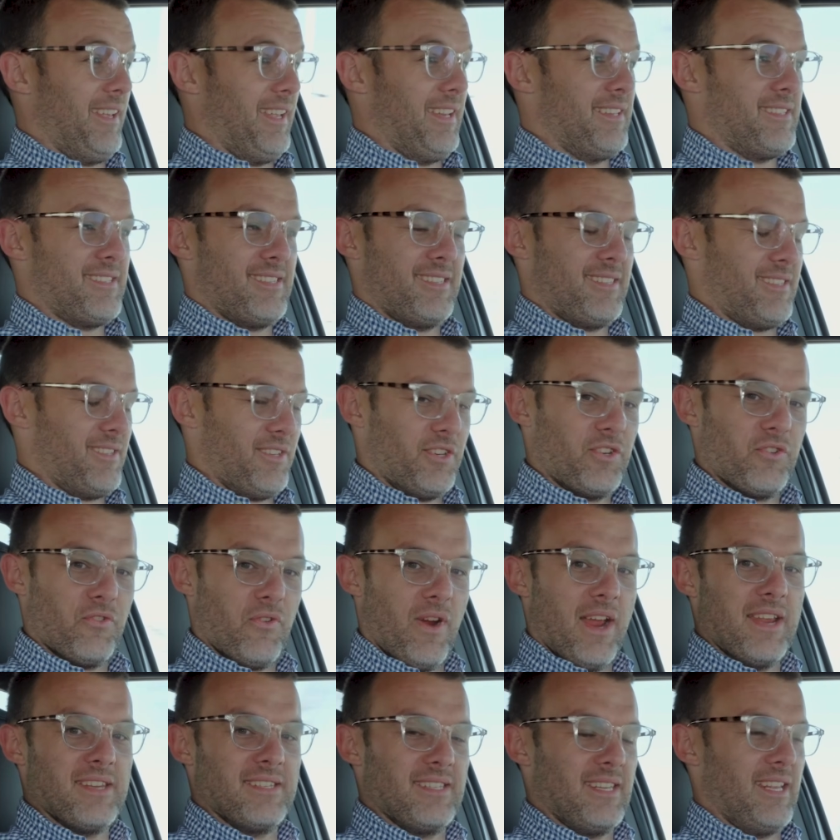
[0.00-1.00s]
It's
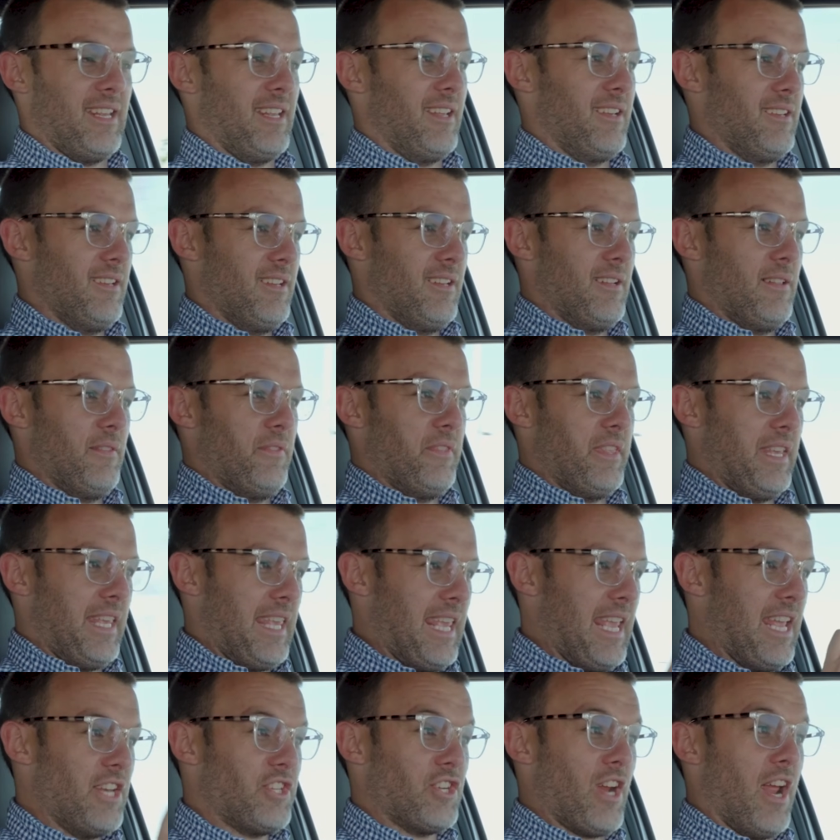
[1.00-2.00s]
crazy. The
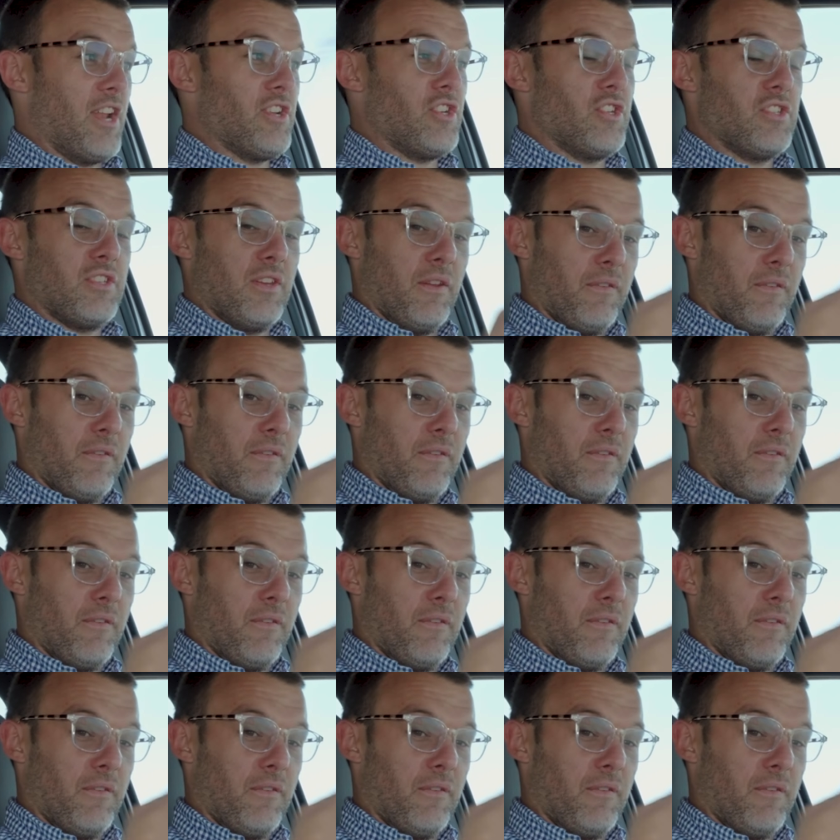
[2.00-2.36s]
gear changes,